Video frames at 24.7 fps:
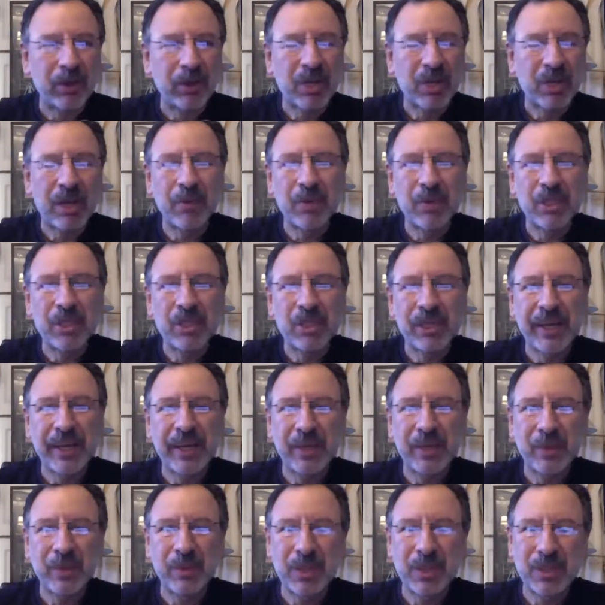100 years
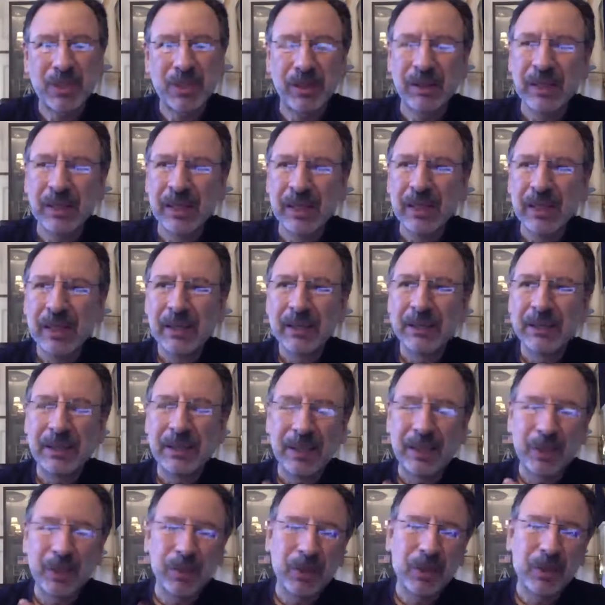later, we're still
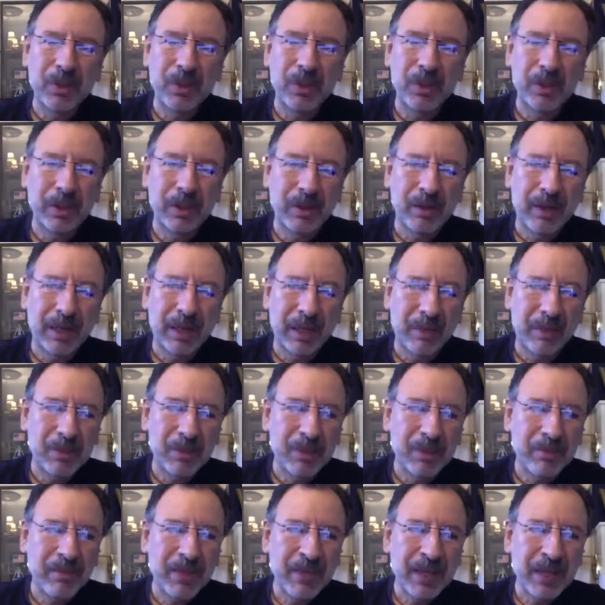dealing with nuclear
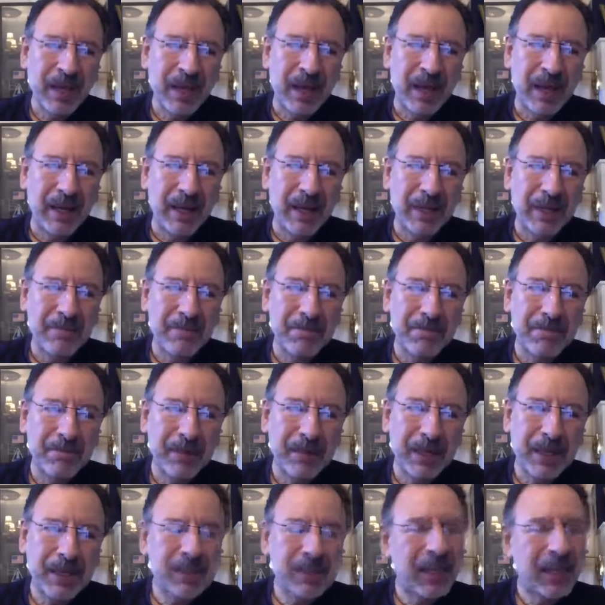arms.
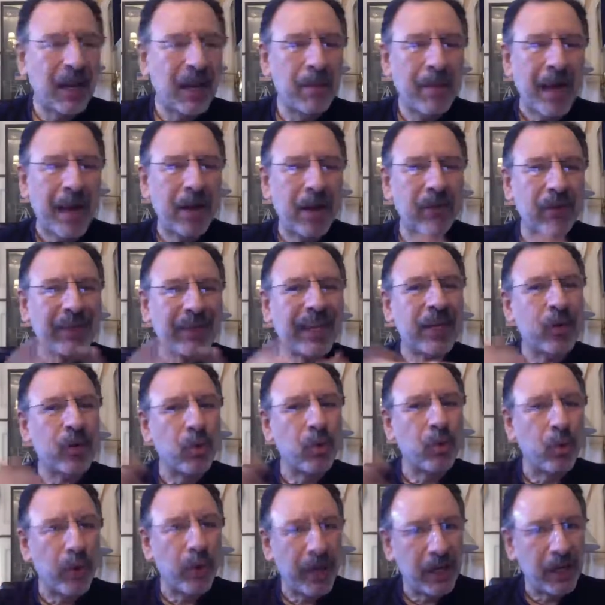It's not a matter of
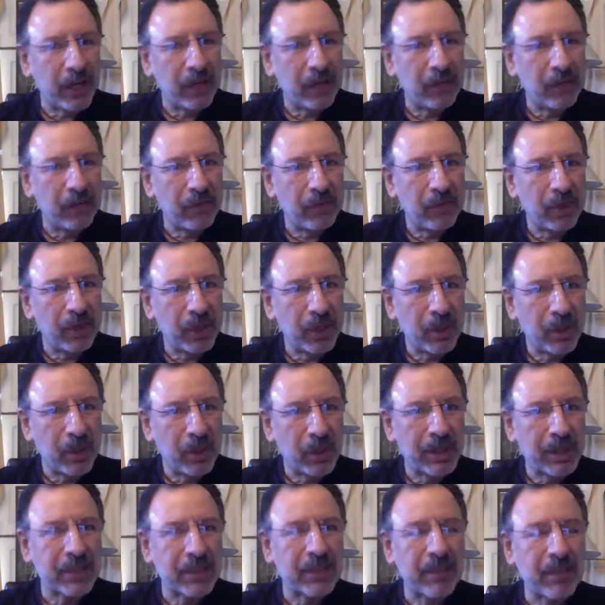getting rid of
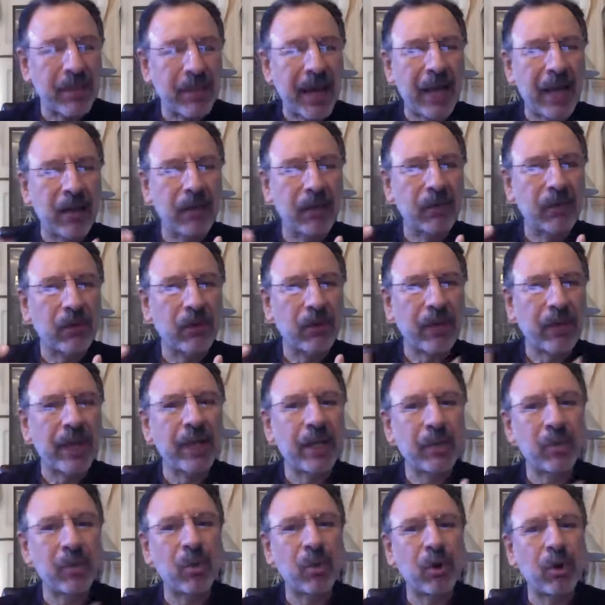nukes. It's a matter of
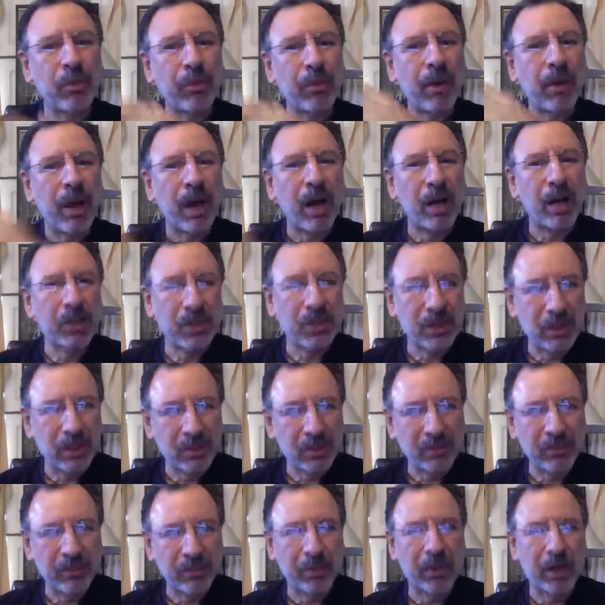creating more
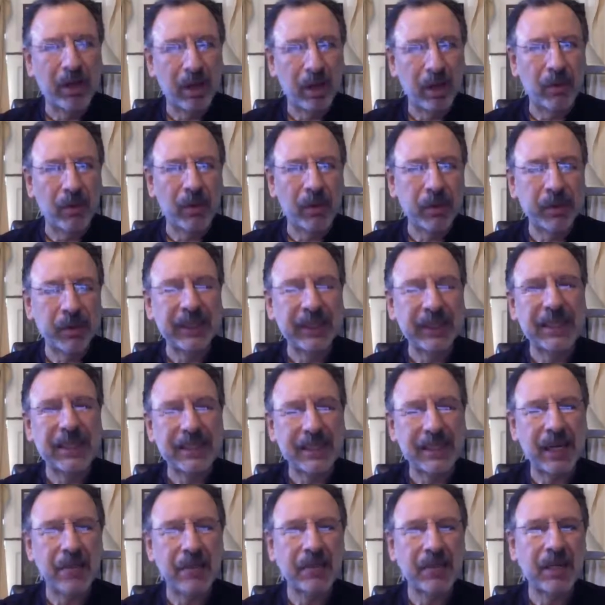positive progress with that
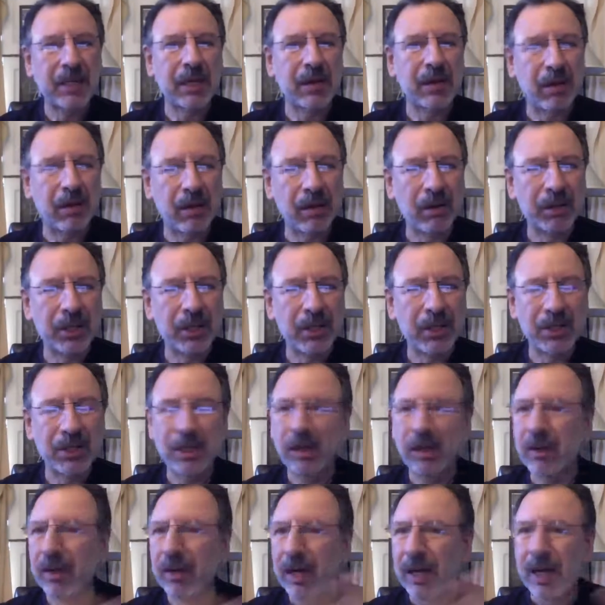same technology.
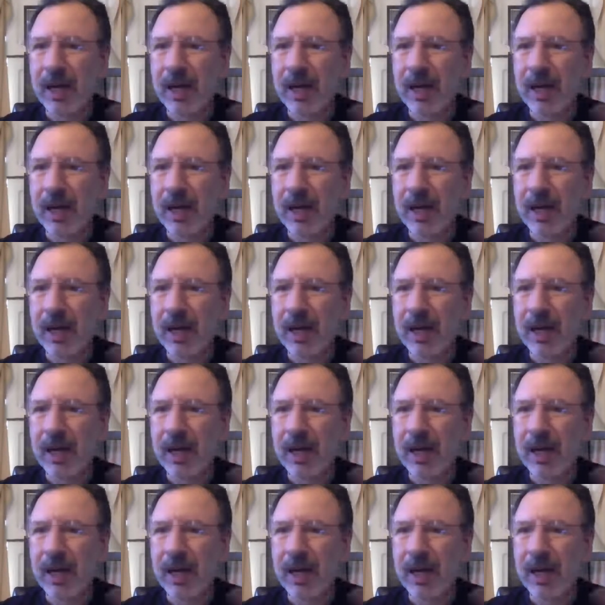So